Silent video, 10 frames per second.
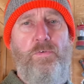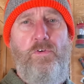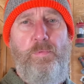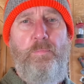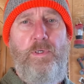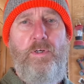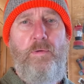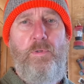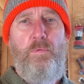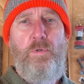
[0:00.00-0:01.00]
spend my time
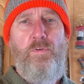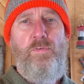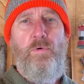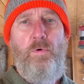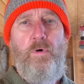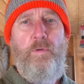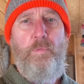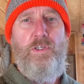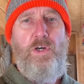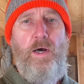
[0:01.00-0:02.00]
in the woods or in my
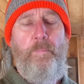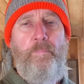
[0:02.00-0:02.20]
shop.